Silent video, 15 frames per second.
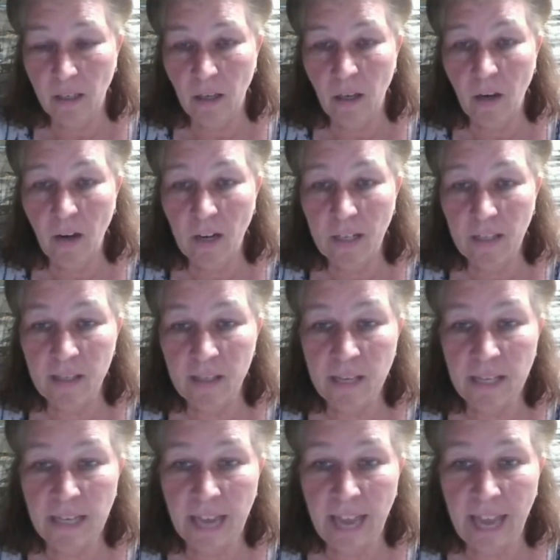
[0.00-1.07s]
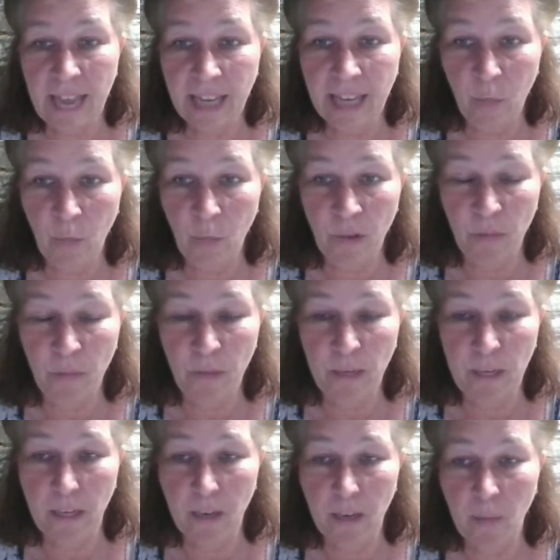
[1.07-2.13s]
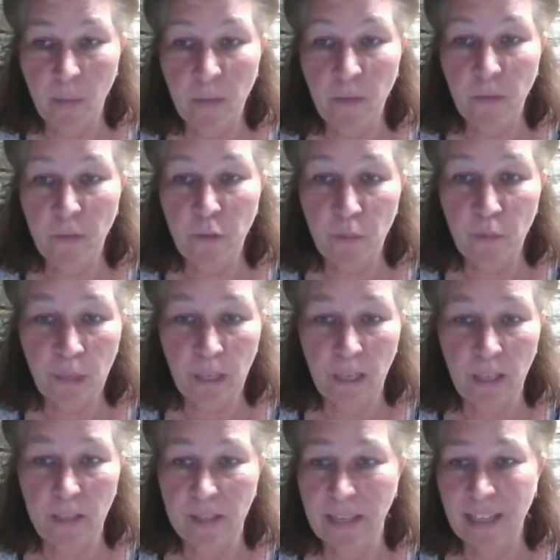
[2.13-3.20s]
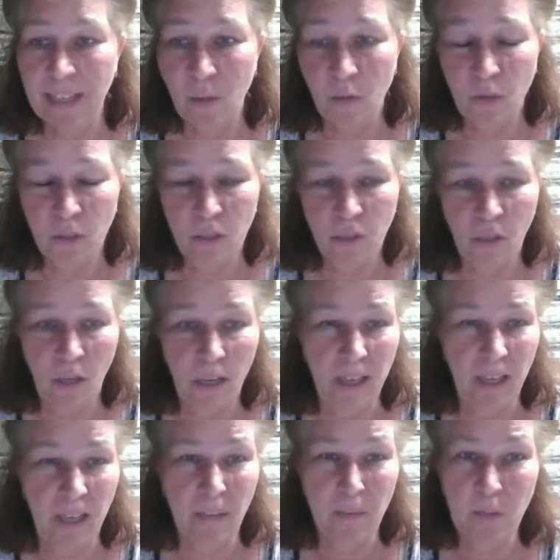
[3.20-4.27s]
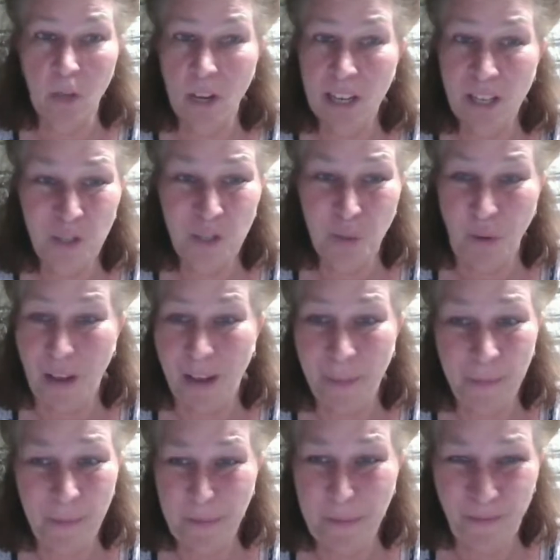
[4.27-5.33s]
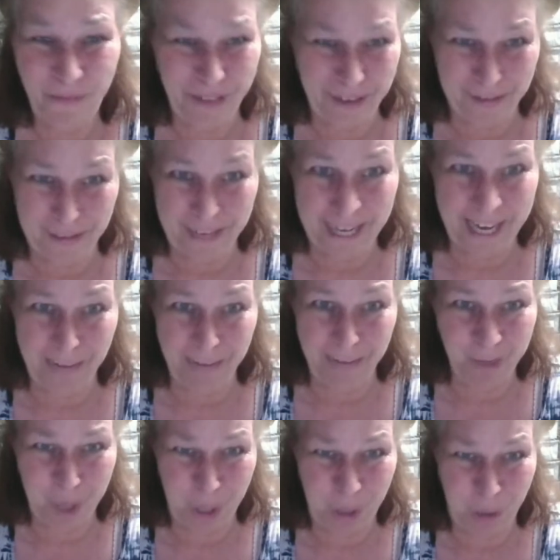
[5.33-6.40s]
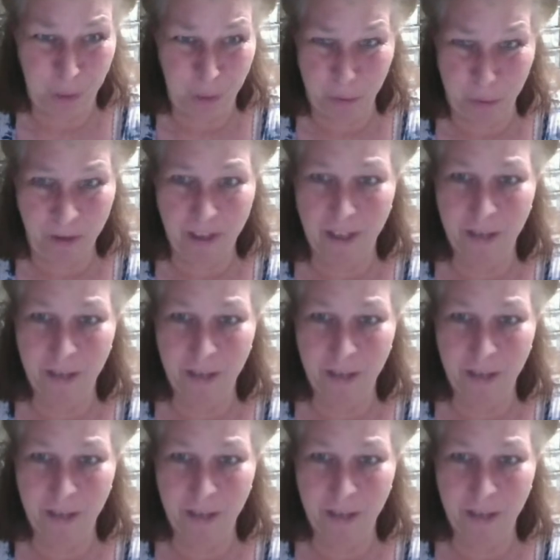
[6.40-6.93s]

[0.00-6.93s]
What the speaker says: All right, Cindy, hang in with me. It'll be a few minutes. I know you're tired. I'm tired too. I'm up at 5 a.m. too.